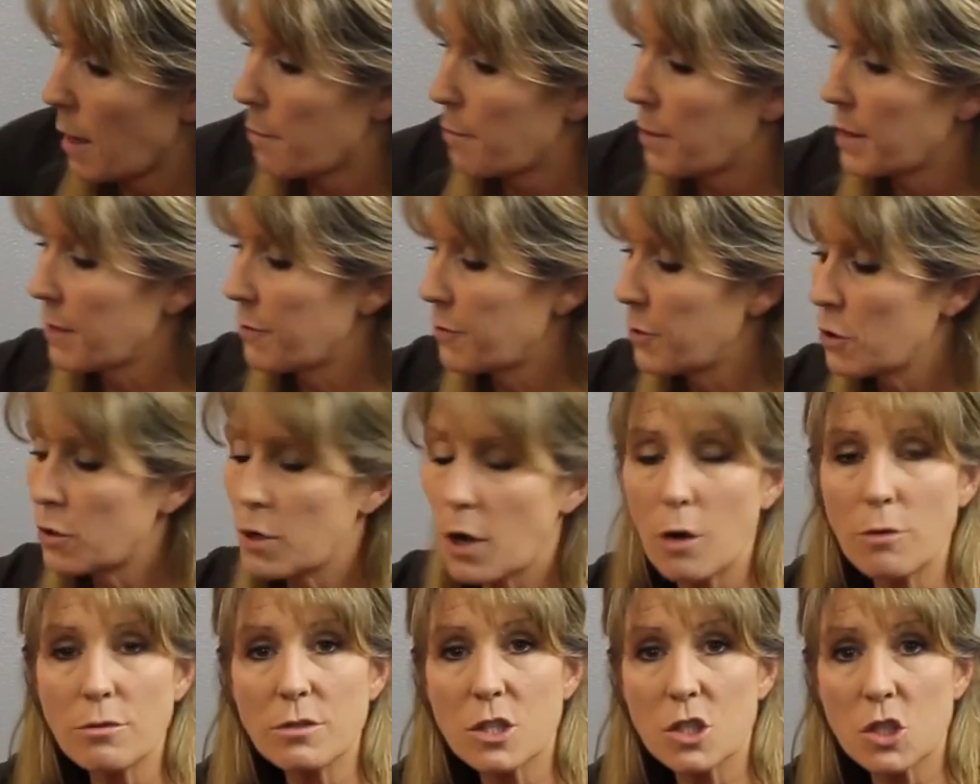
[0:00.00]
But if you
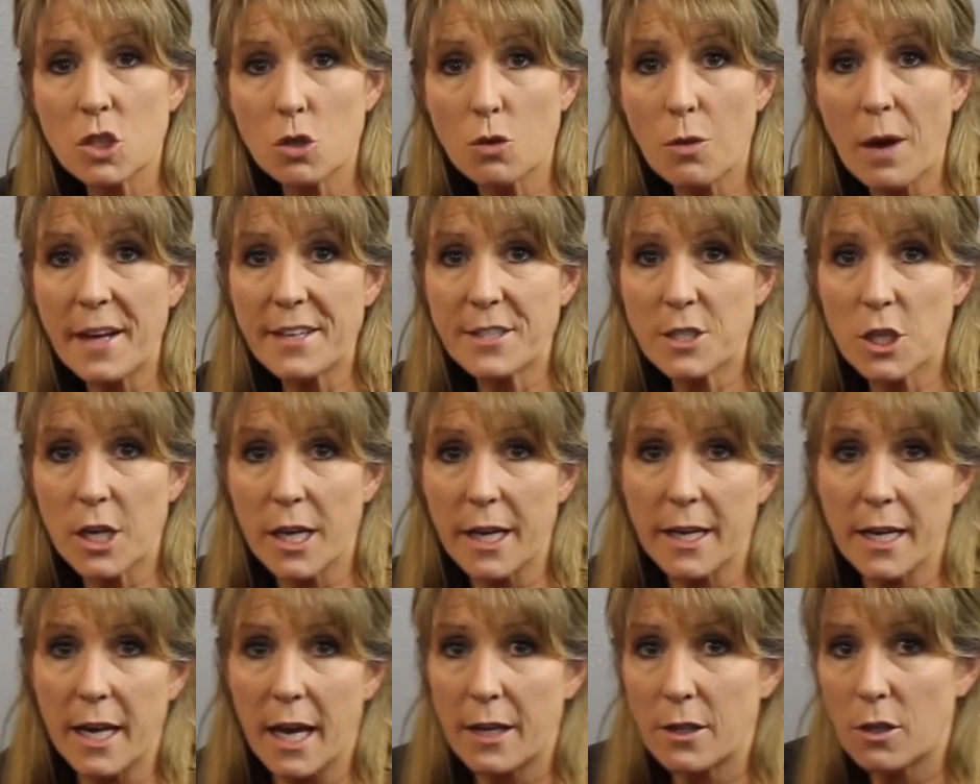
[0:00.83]
don't stretch
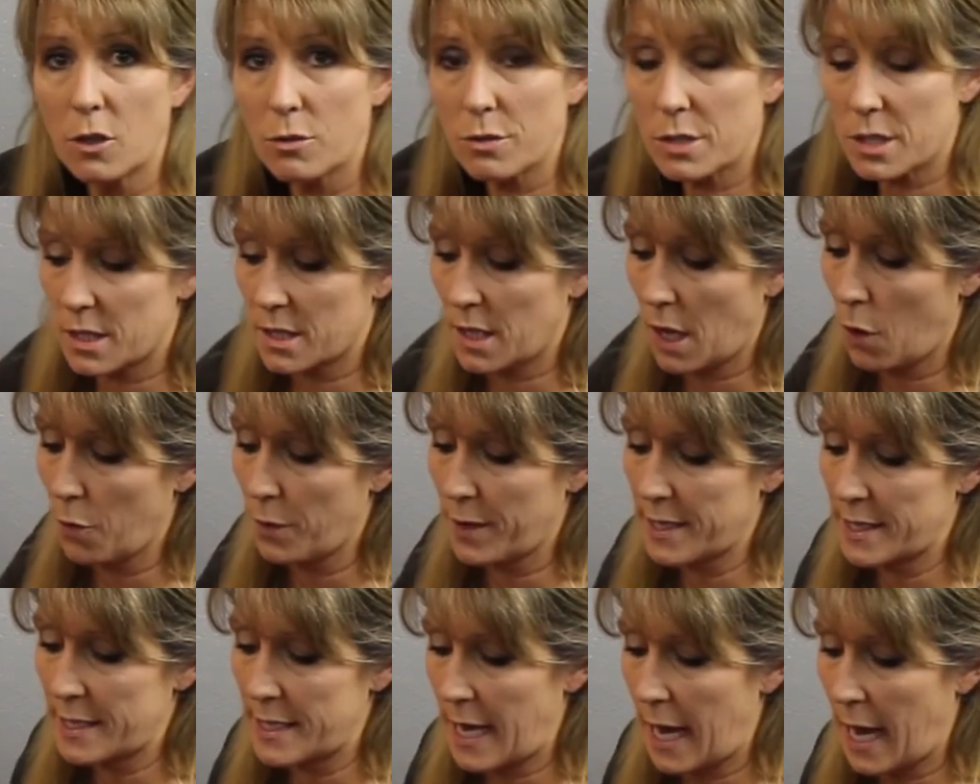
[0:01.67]
it and you sew
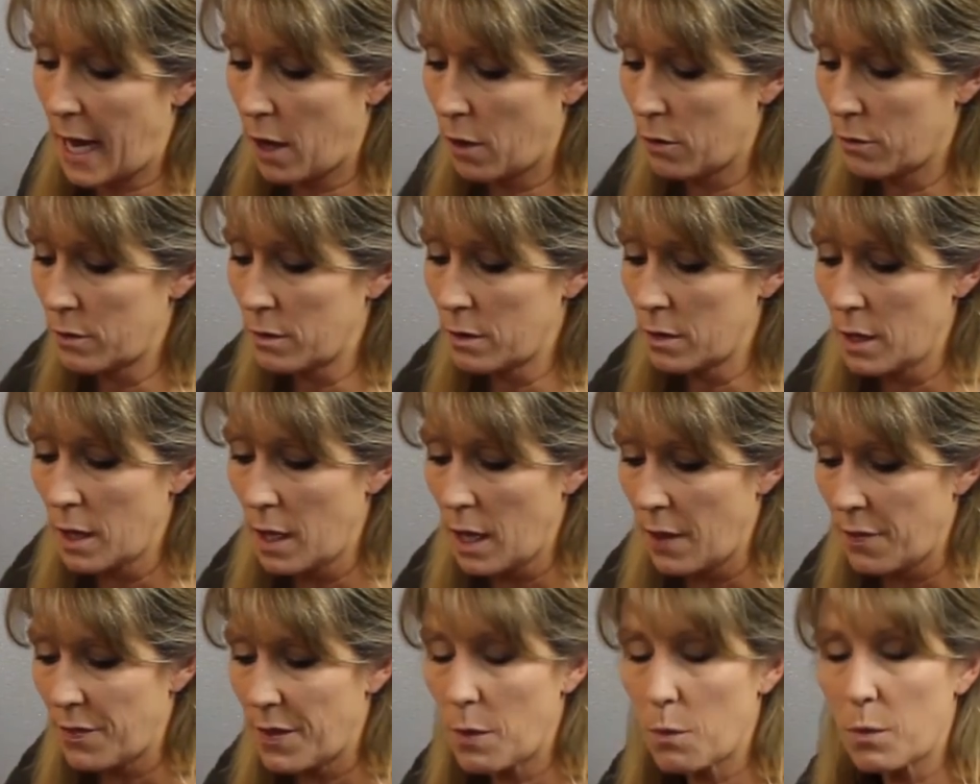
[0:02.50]
it down,
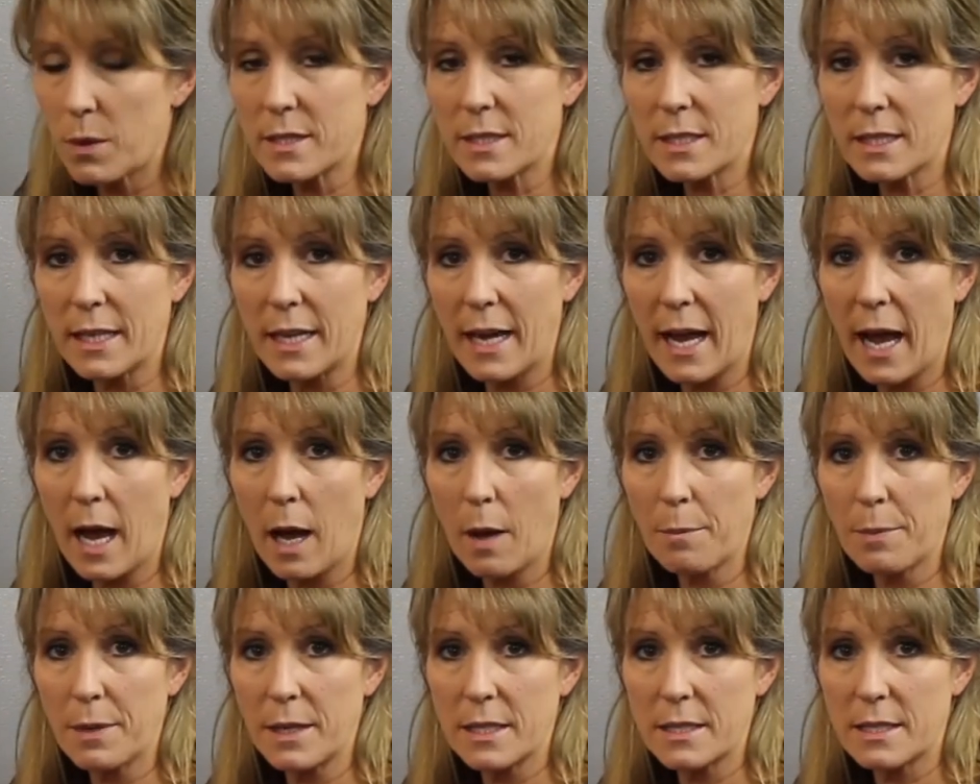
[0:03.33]
then what's going to
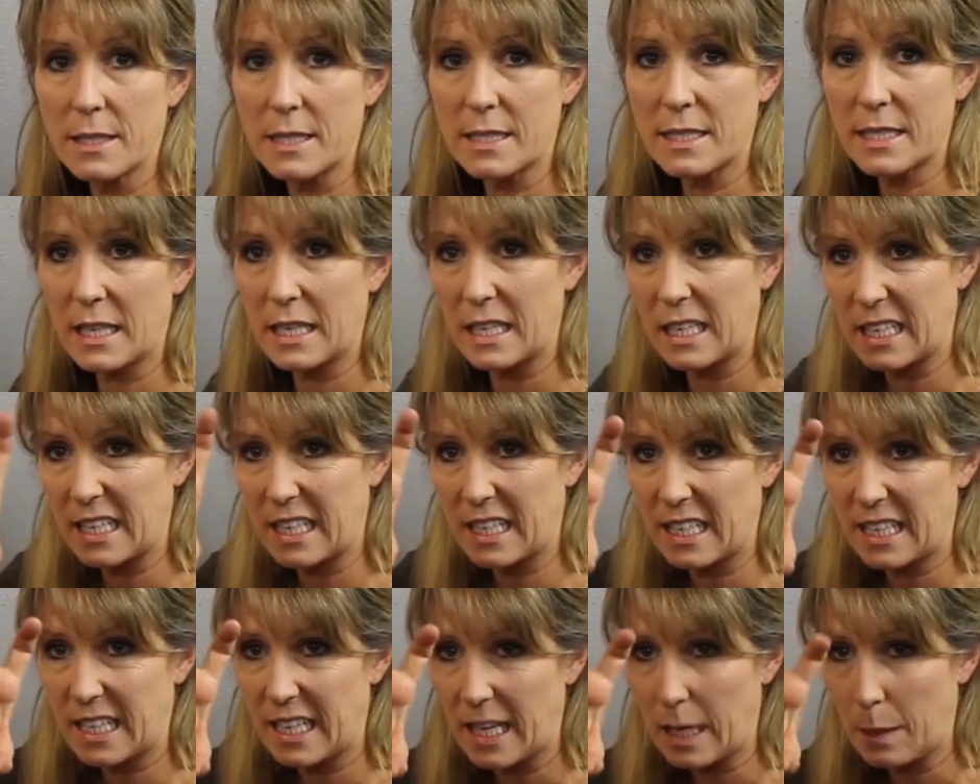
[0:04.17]
happen is it's going to
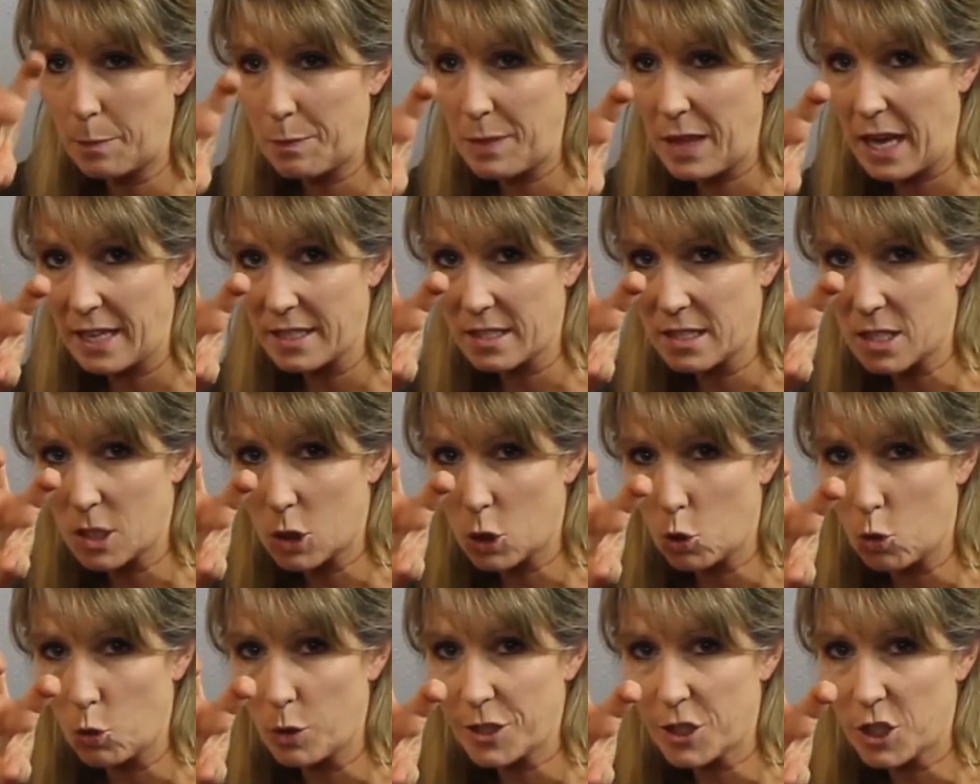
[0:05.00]
keep that
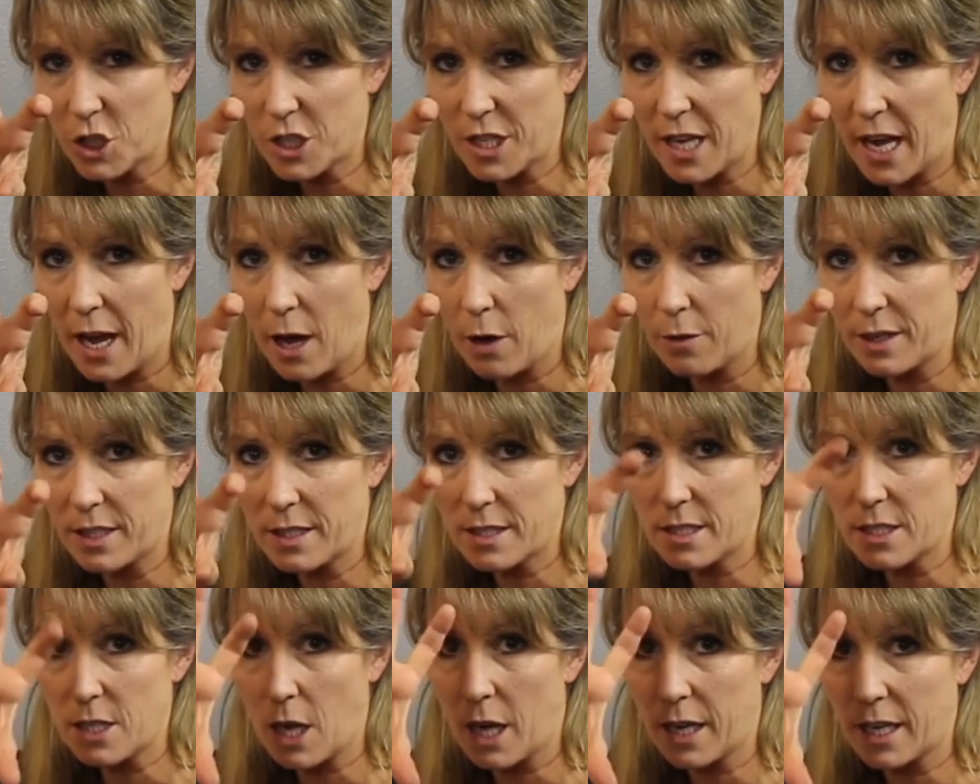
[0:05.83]
squished down.
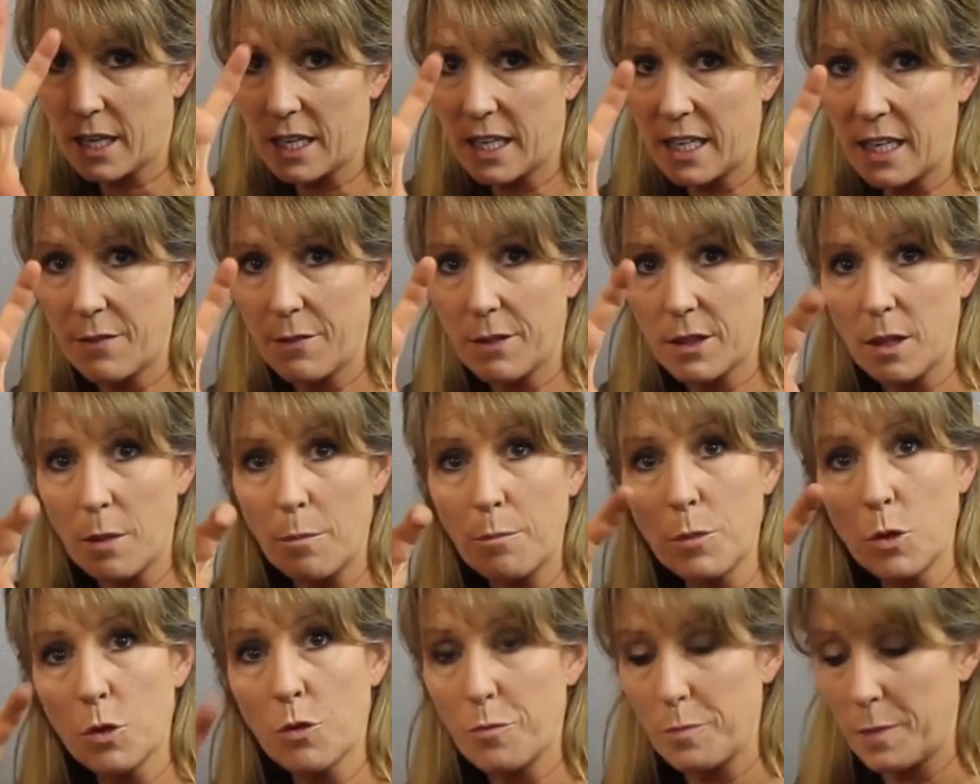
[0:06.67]
It's not going to give it the
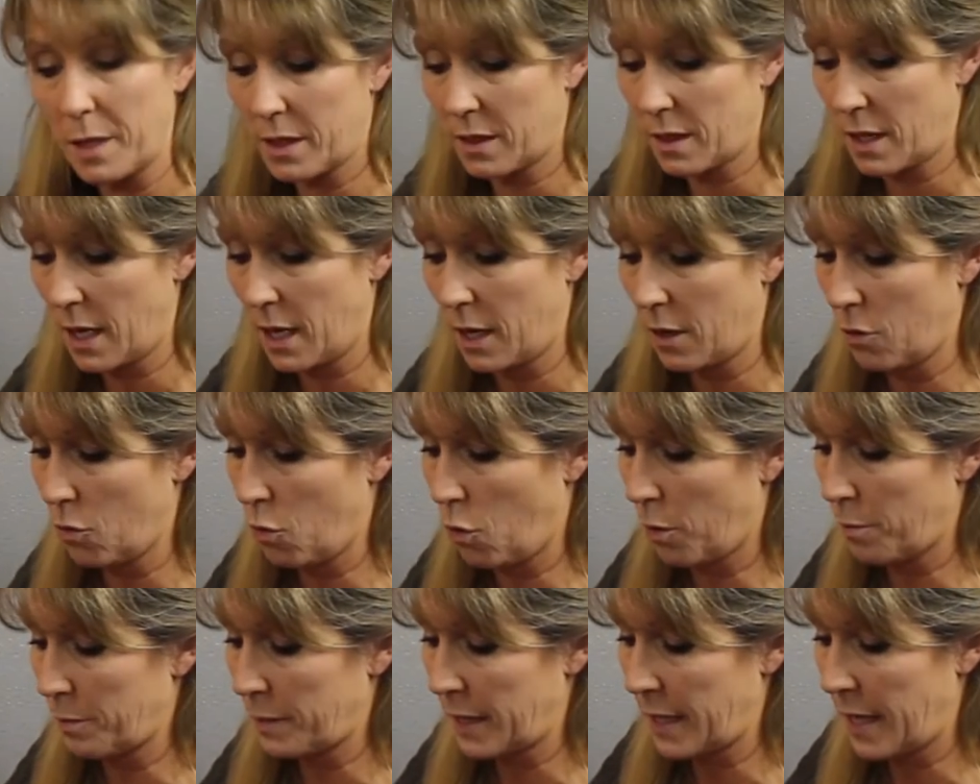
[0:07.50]
movement that it
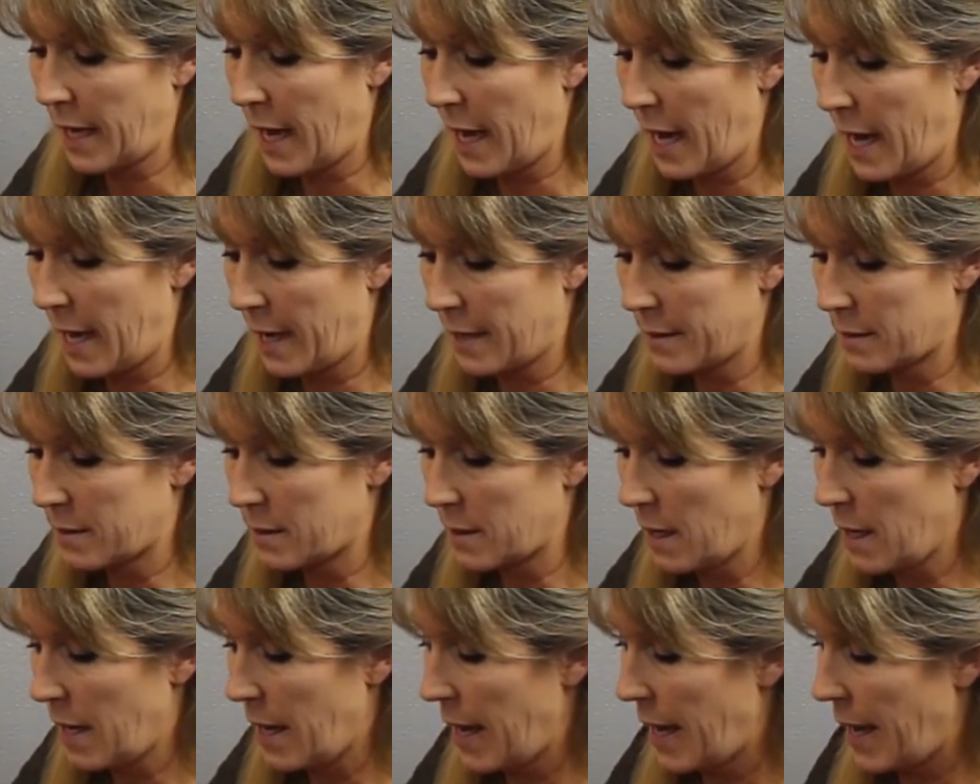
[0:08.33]
normally has.